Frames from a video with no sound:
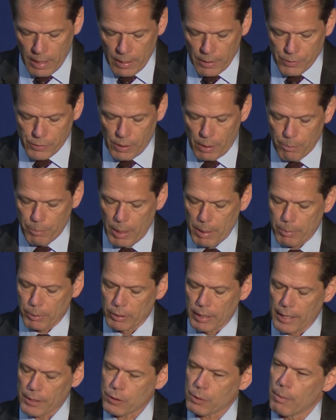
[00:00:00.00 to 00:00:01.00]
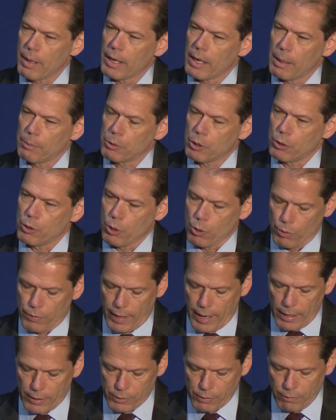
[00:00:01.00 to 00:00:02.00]
Some people estimate up to
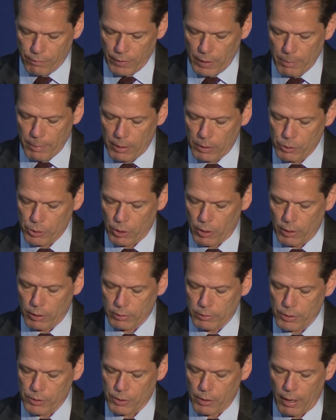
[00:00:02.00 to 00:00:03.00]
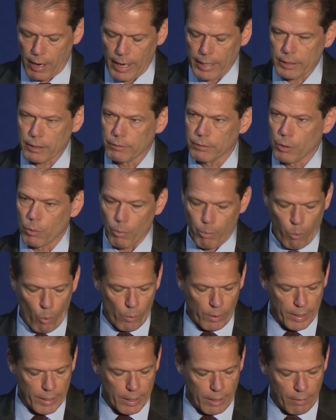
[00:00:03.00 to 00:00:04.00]
2,000 female journalists are actively
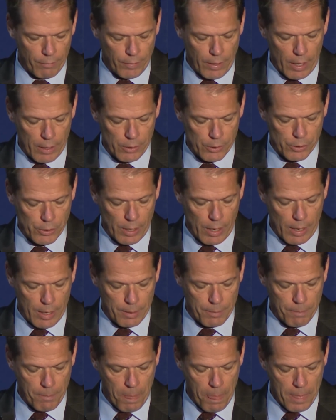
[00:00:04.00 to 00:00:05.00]
reporting in Afghanistan.